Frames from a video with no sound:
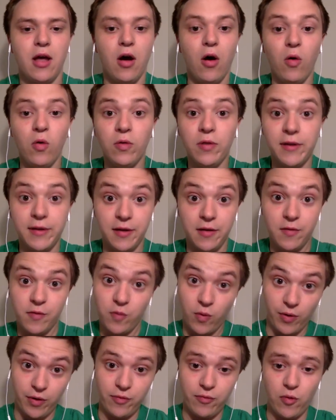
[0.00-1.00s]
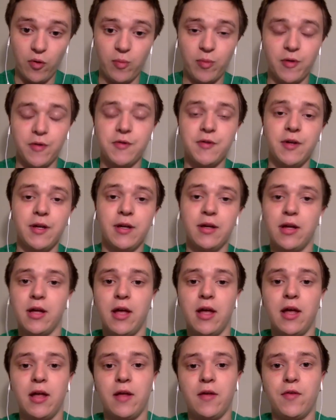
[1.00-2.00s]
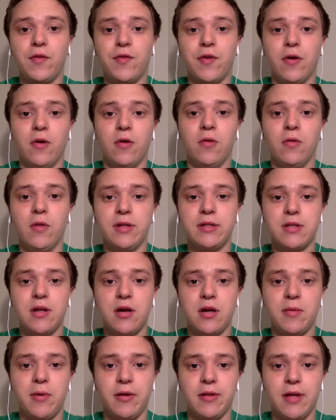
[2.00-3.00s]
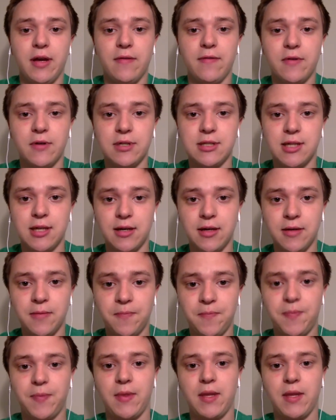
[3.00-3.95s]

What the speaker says: Only 44%. So let's talk about that for a second.